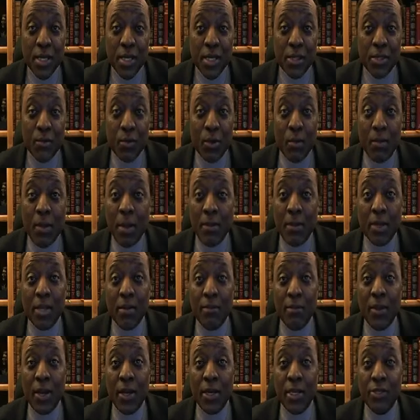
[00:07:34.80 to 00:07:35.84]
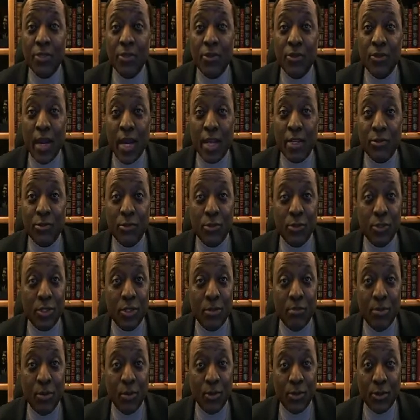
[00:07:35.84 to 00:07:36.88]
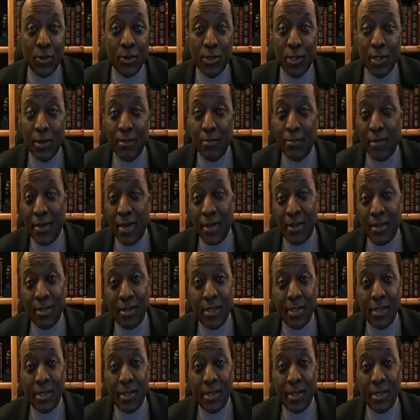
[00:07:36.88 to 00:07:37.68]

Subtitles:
The Republican Party's grassroots supporters lament